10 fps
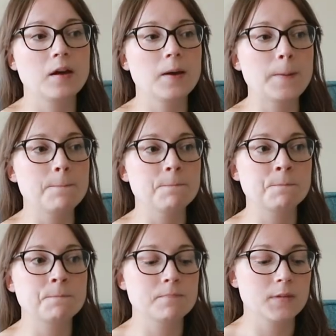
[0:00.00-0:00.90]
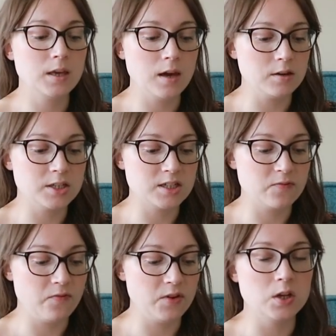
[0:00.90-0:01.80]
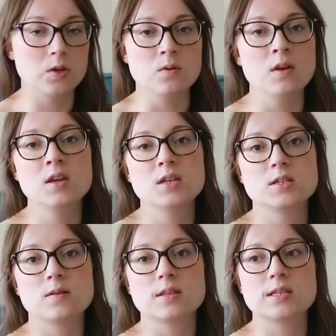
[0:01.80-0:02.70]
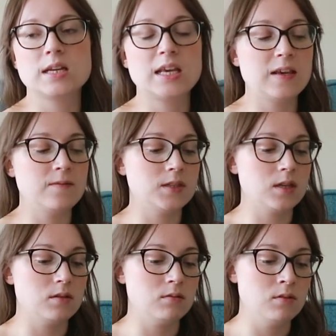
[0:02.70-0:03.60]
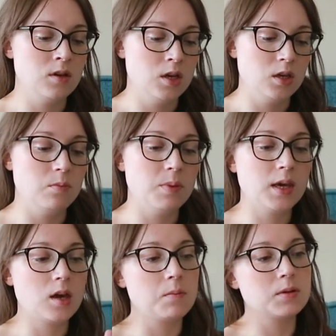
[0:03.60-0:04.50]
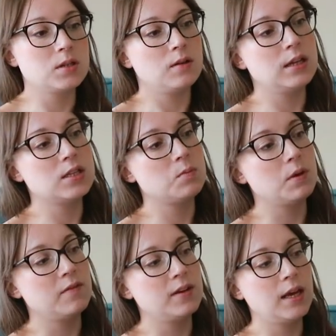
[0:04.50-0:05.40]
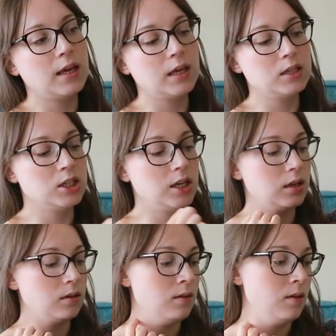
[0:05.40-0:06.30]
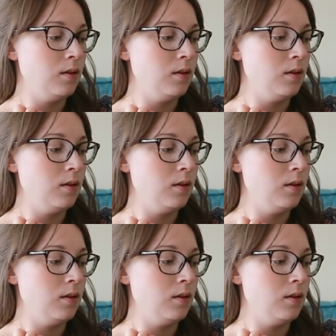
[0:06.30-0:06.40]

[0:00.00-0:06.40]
um, yeah, I just flew doing the sleeves, and you pick up and do a little bit of a neck edging,